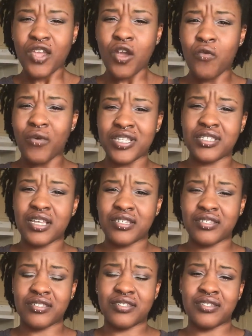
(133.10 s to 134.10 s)
once I
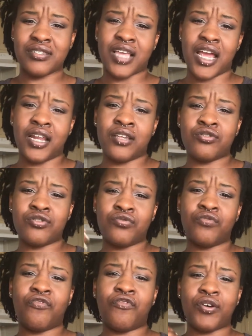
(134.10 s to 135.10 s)
decided
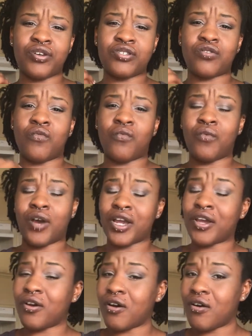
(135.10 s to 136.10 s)
to focus on
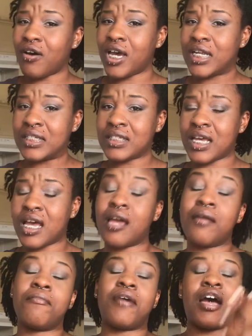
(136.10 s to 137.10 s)
one goal at a
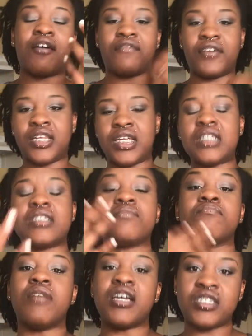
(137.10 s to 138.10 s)
time, I find that it's
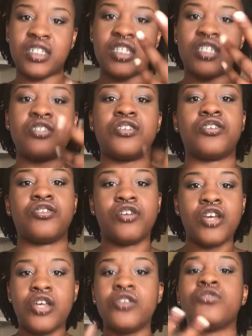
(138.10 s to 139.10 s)
much easier
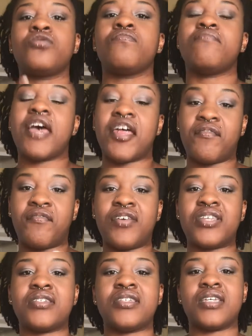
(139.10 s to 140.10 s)
to
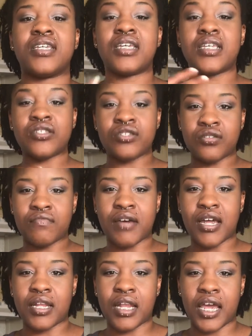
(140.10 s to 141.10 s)
manifest it into
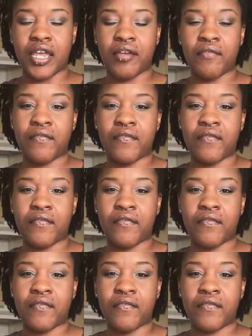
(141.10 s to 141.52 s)
my life.